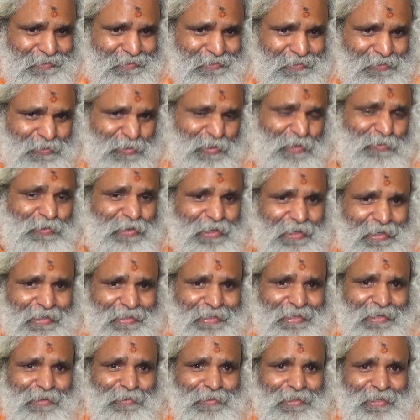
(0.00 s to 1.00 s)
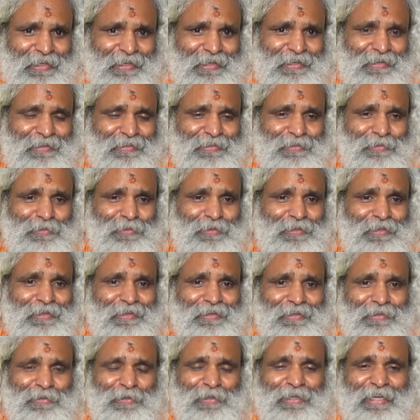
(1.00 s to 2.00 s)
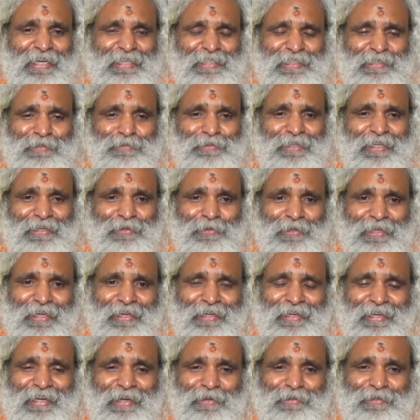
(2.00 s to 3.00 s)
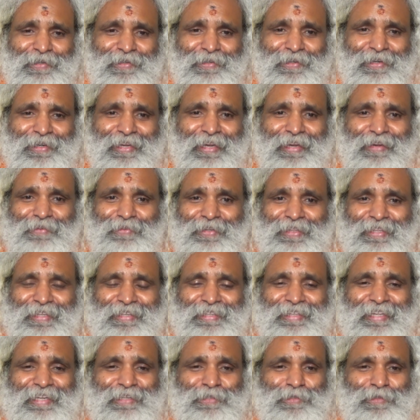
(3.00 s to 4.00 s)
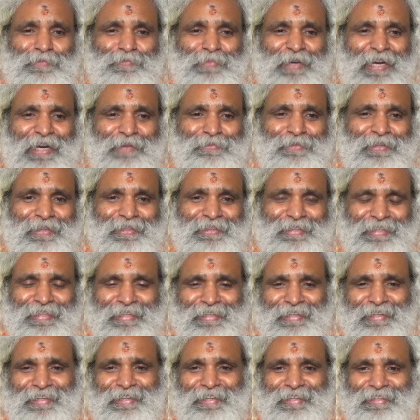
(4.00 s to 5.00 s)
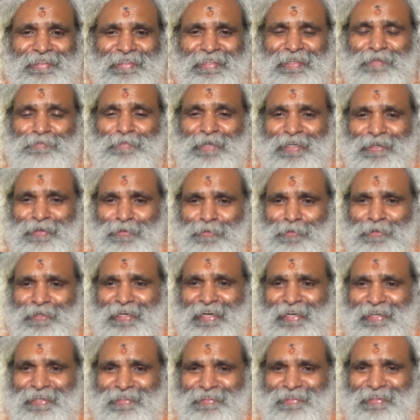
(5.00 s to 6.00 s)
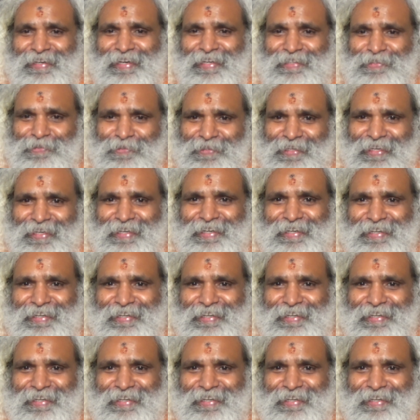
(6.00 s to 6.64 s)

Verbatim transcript: So don't forget that, okay? So don't assume that, okay, now, okay, everything, there is no Prarabdha thing. Then better don't attend the class, okay?